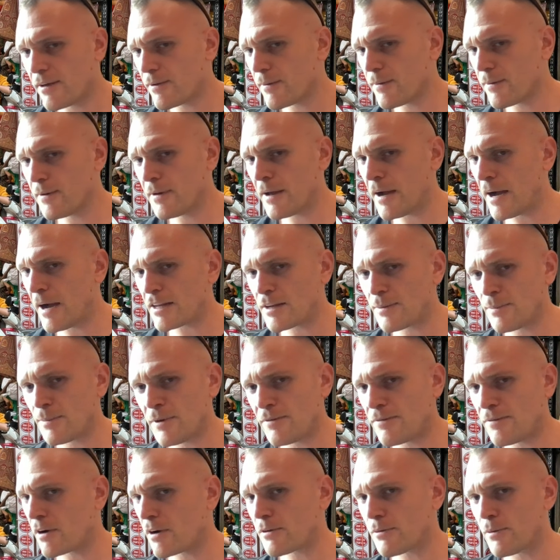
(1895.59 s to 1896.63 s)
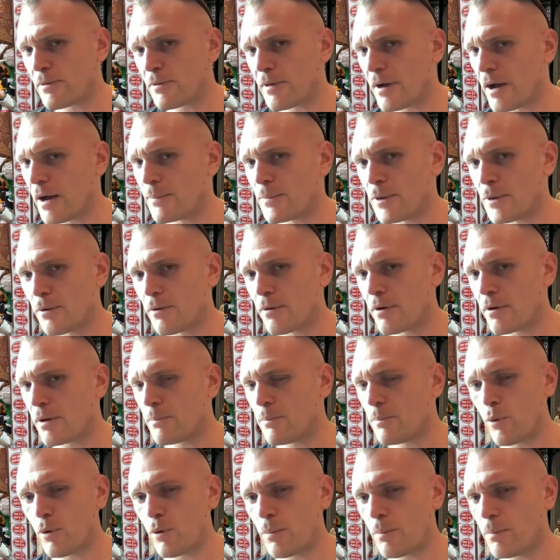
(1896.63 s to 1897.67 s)
You're not to be fucked with. I'm here on
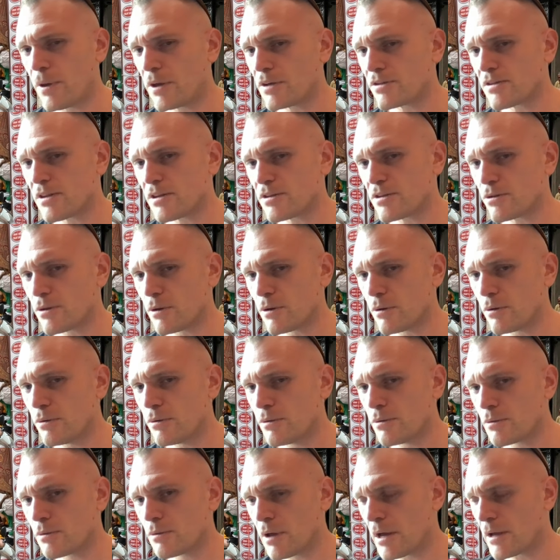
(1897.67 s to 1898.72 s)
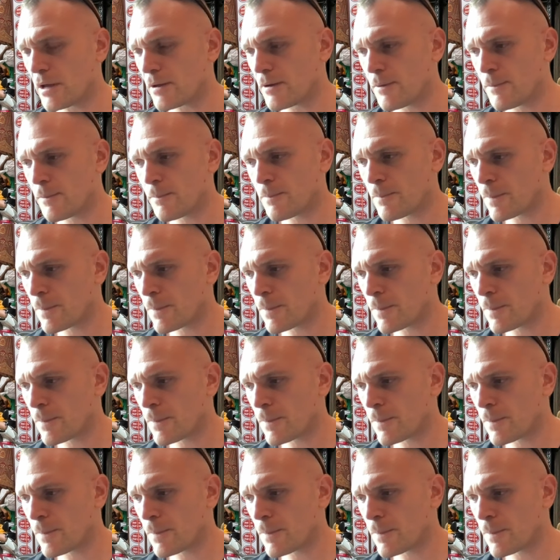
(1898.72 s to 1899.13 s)
important business, dude. Like,